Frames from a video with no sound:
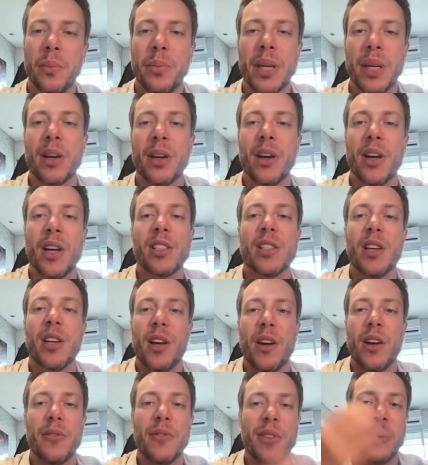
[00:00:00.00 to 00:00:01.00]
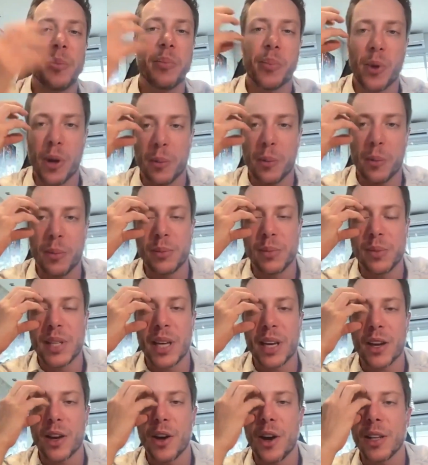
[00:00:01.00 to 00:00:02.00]
because of the problem
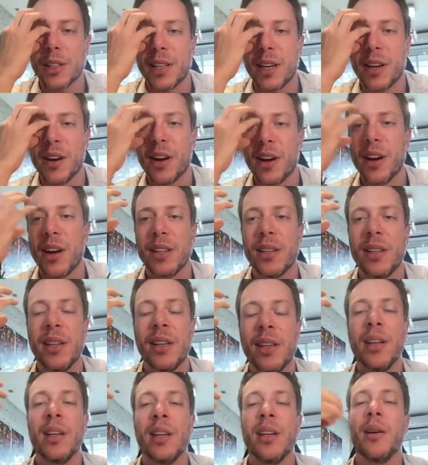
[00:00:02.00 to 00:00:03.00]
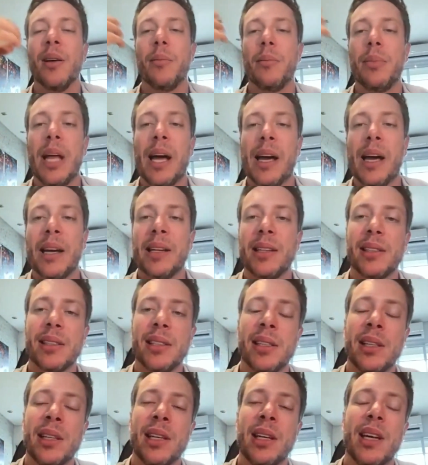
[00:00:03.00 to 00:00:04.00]
that got their eye
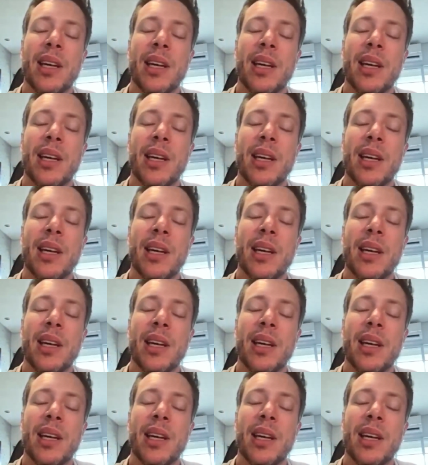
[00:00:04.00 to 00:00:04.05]
blind,